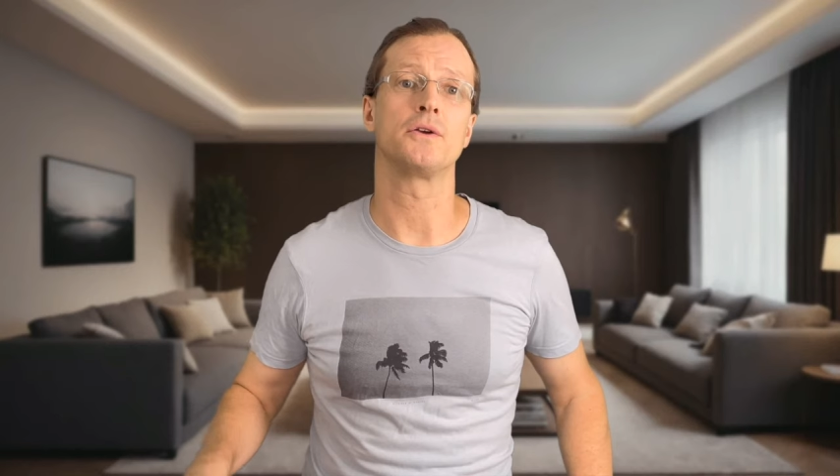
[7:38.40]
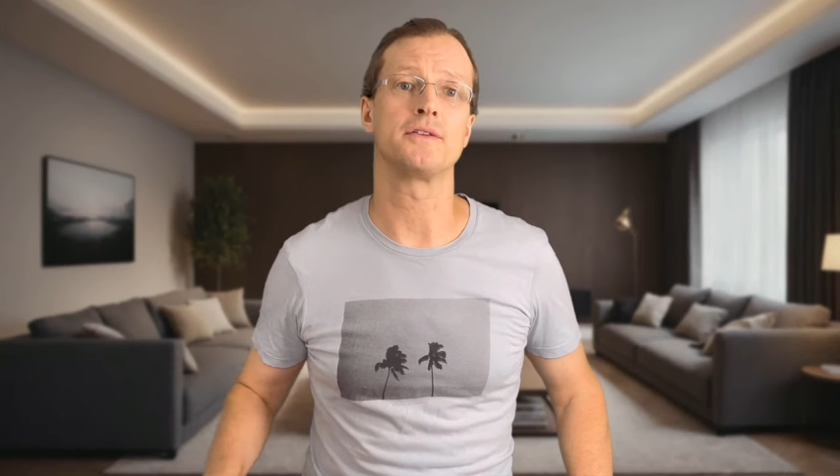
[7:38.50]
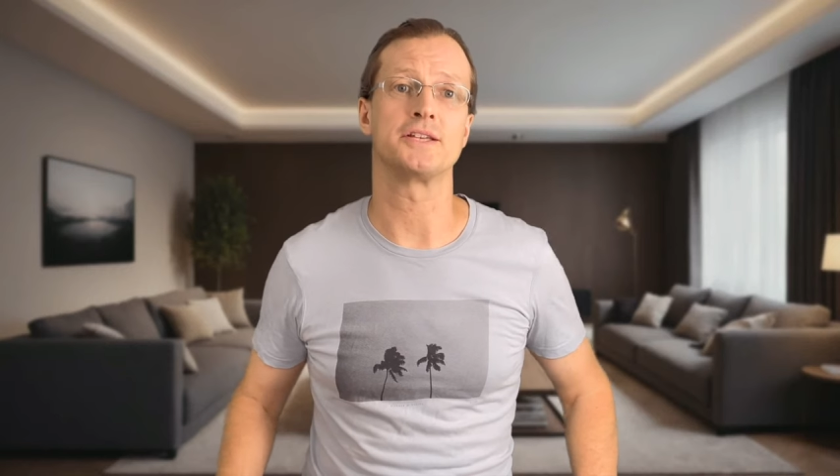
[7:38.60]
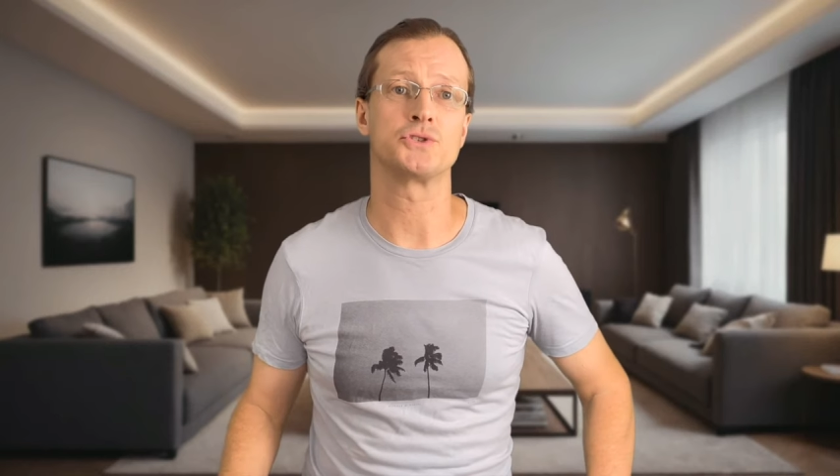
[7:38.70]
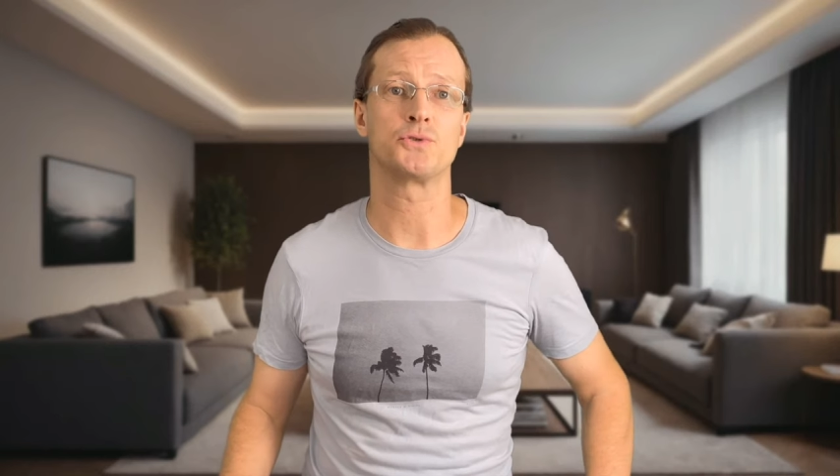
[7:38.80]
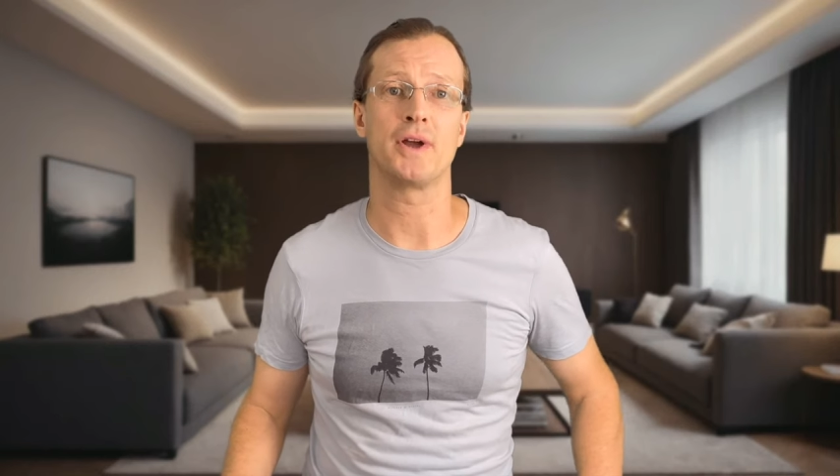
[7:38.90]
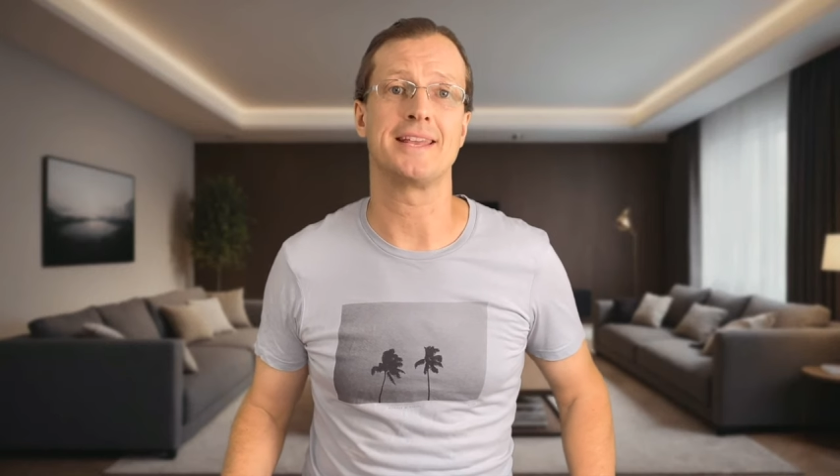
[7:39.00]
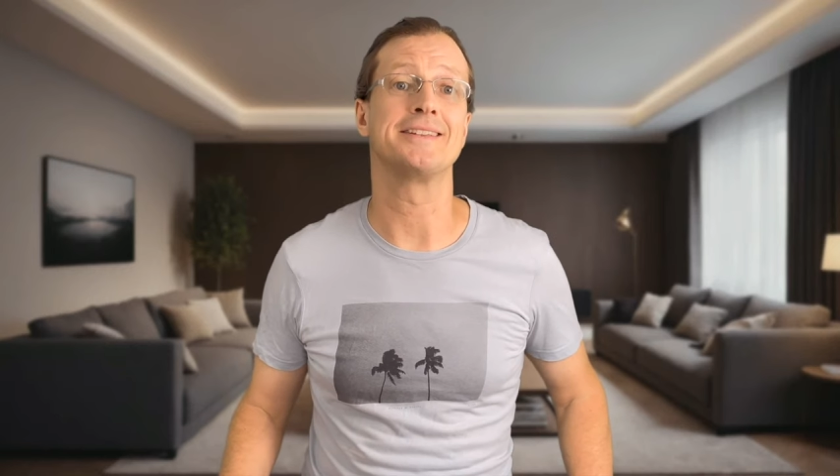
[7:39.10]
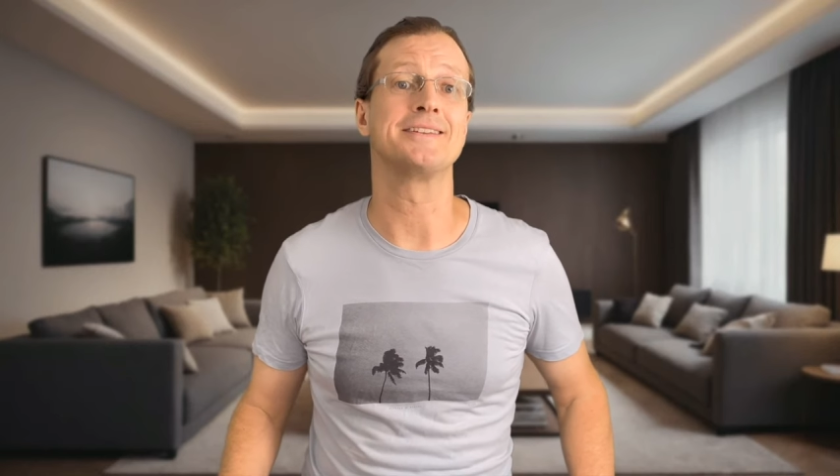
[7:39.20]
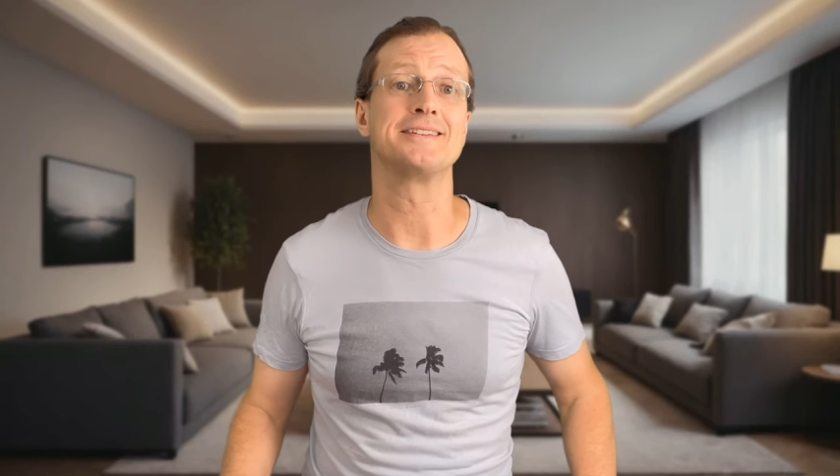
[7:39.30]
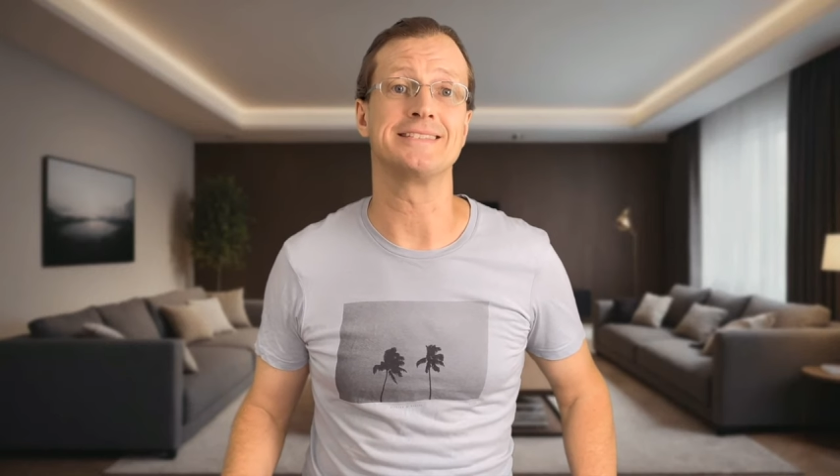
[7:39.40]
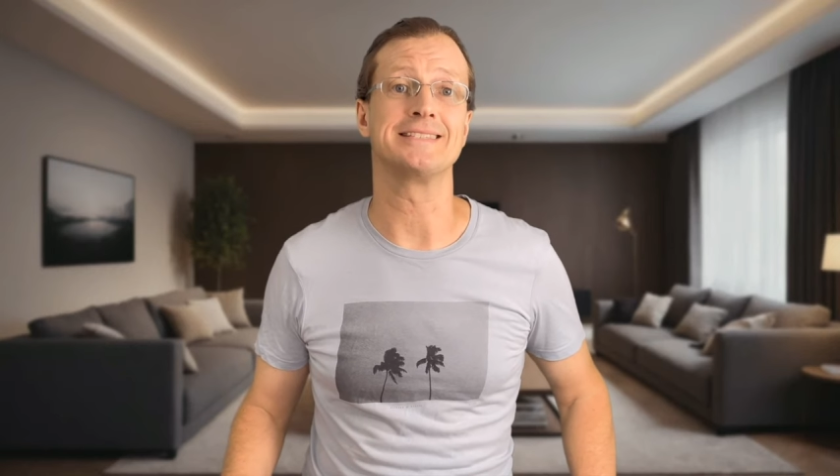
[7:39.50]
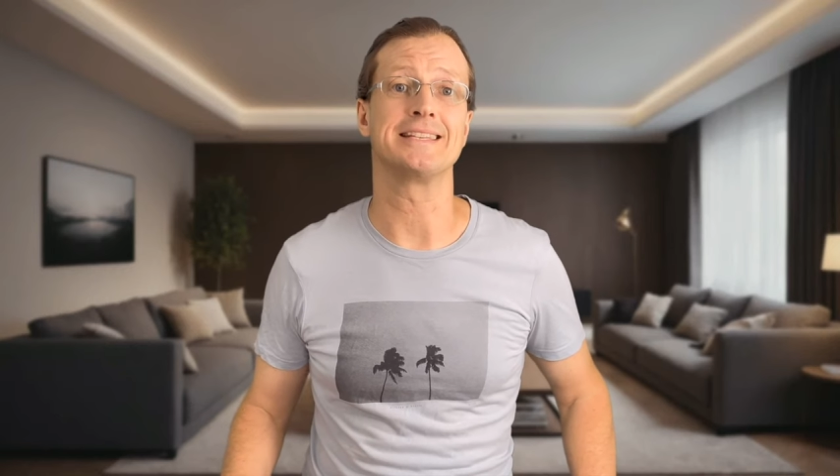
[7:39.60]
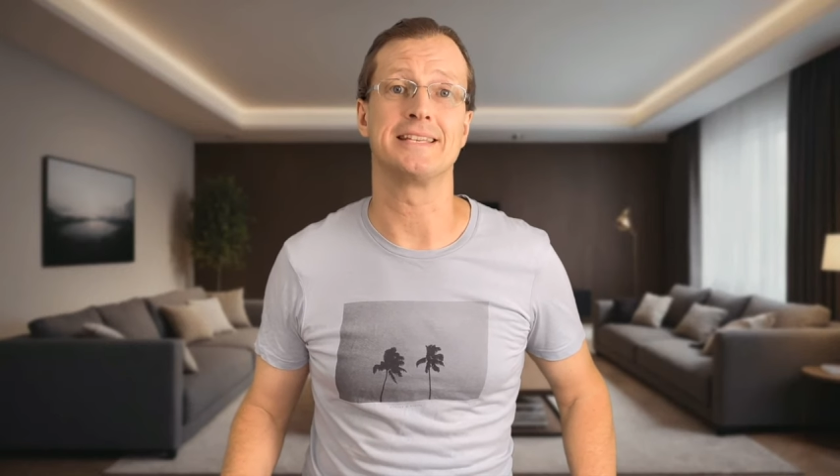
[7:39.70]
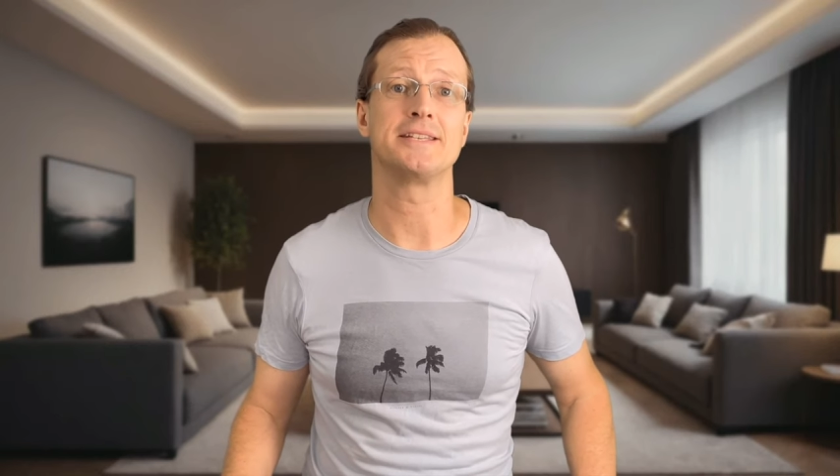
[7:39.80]
That's right,
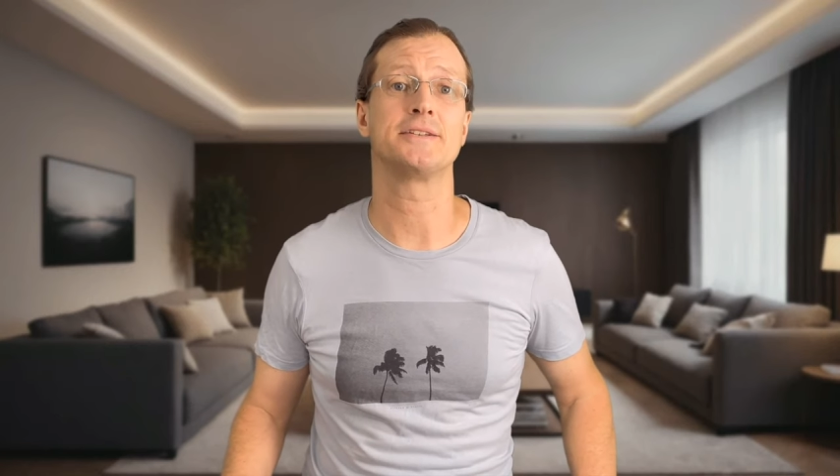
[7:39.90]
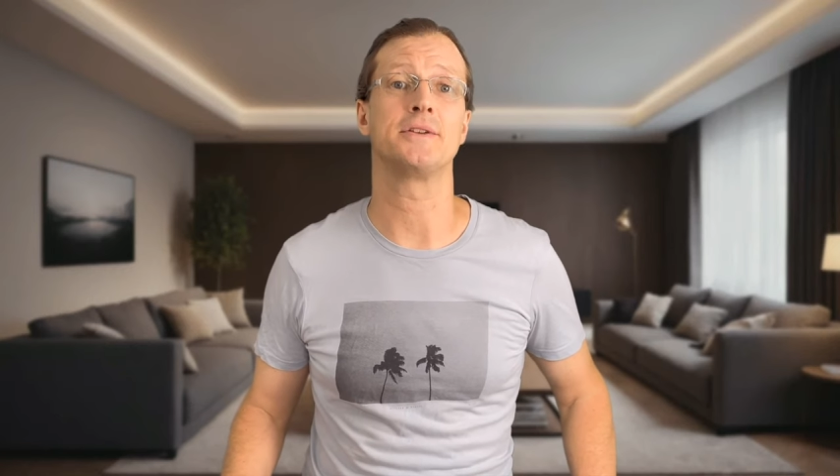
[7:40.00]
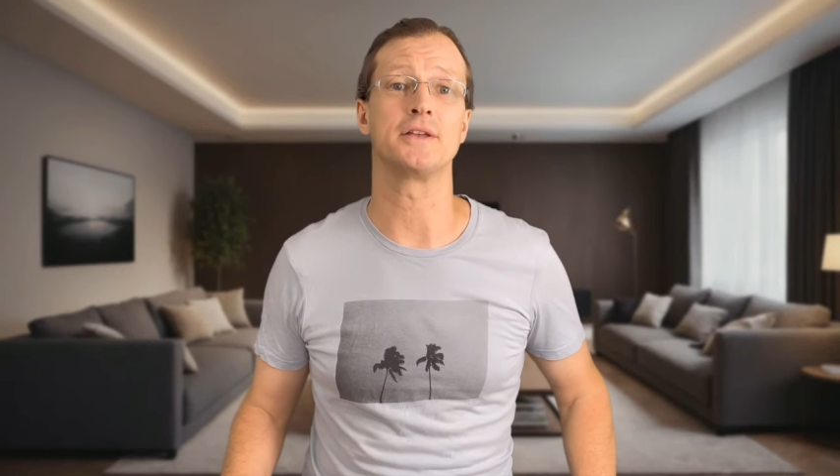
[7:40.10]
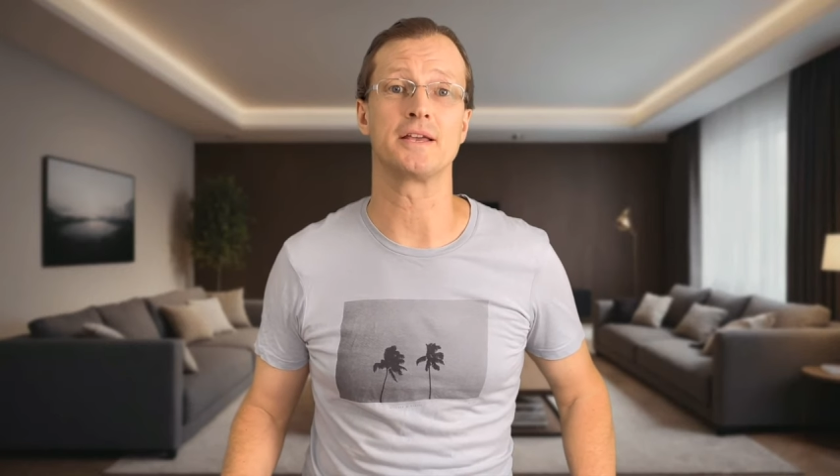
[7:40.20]
Selyna,